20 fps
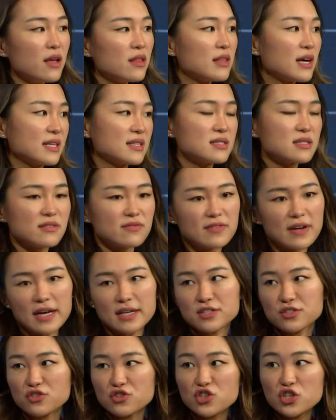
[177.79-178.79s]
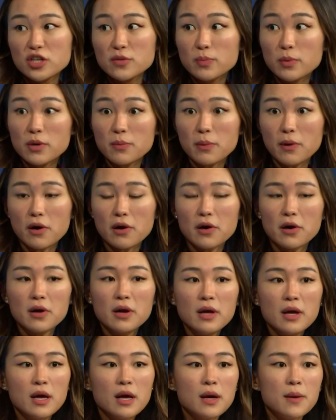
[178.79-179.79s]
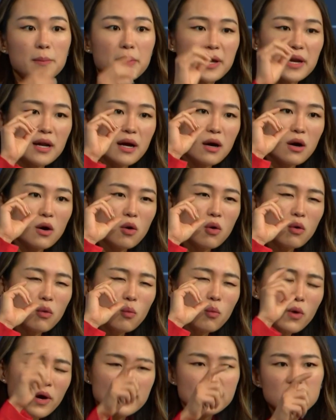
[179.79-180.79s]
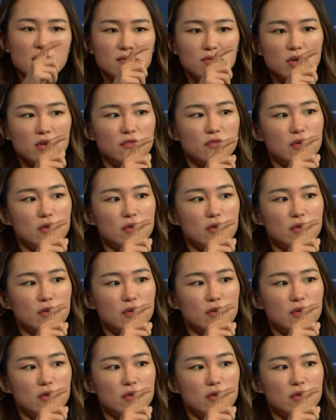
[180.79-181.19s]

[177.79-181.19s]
That's the faster, cheaper part. But one level